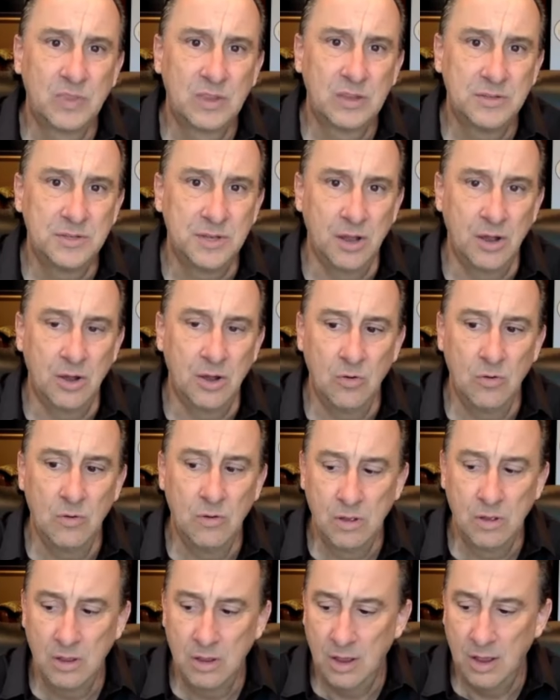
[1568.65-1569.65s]
So
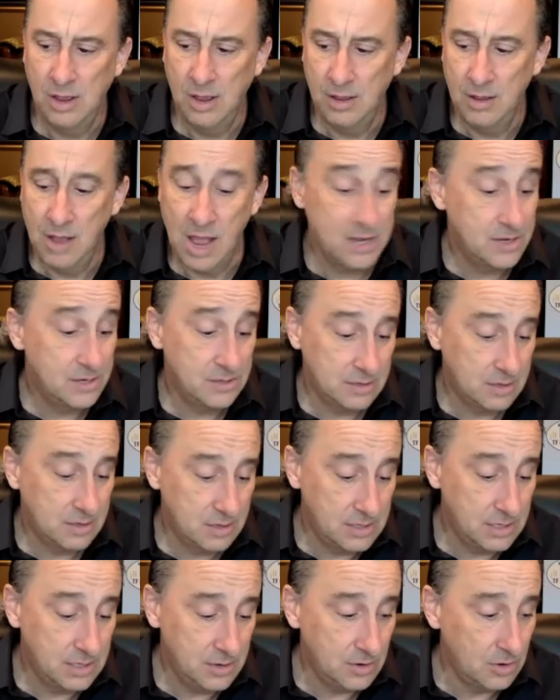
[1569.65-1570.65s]
uh, yeah. I just
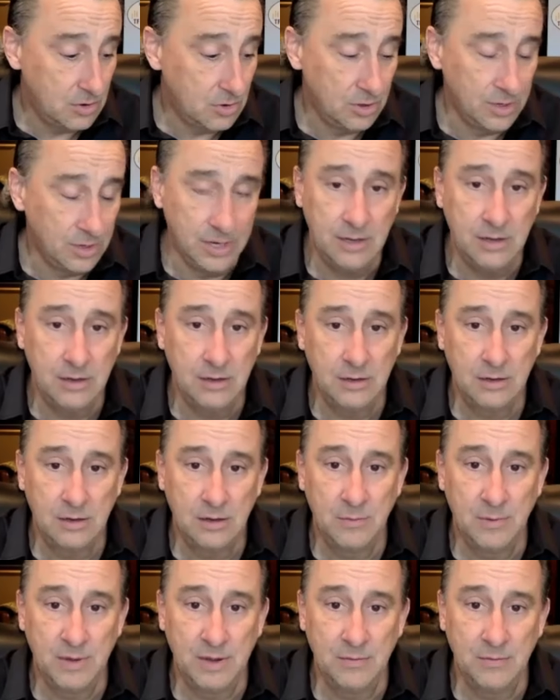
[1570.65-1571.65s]
continue to hold it.
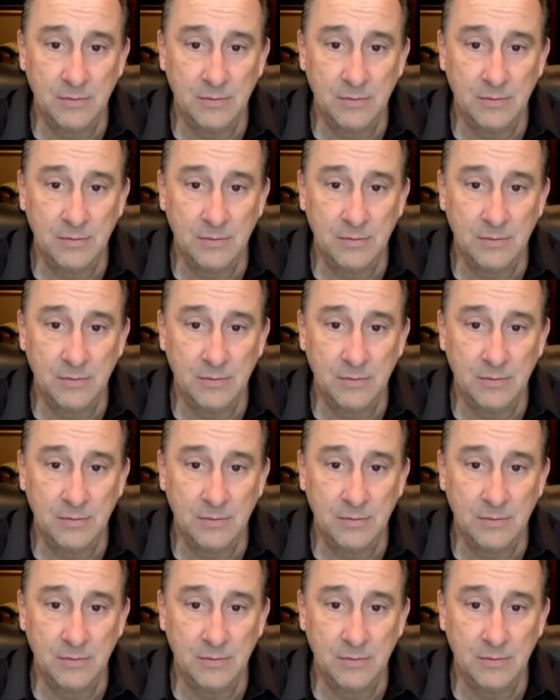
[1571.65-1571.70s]
I mean,